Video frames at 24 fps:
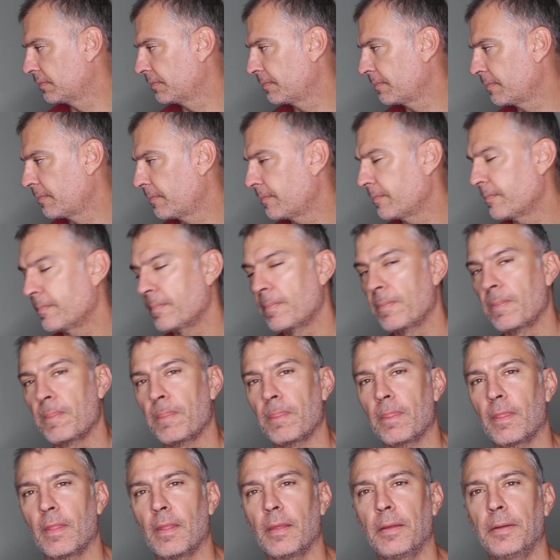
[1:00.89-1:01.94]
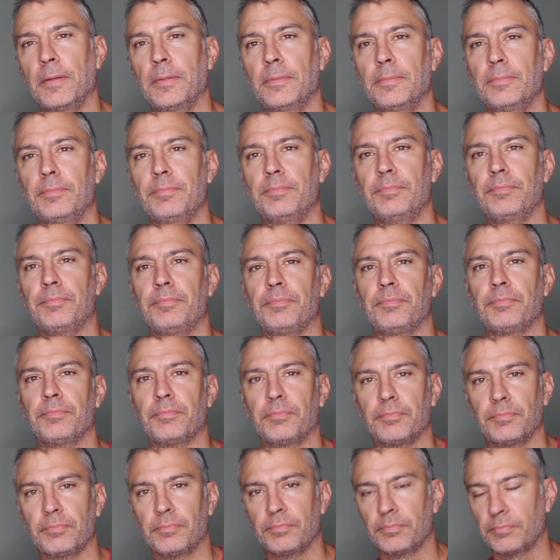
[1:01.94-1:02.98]

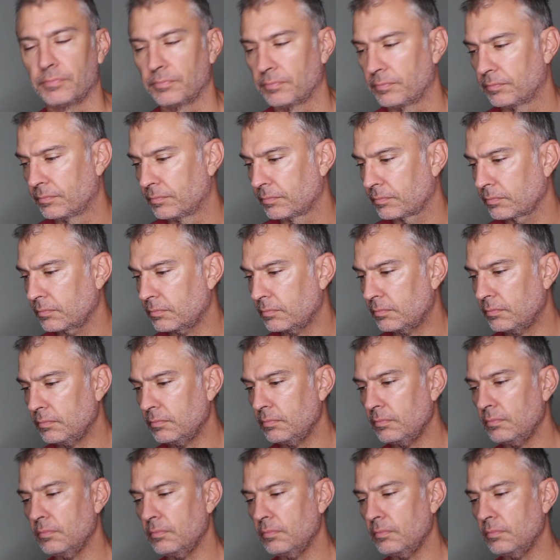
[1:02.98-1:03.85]
The person shown says nothing.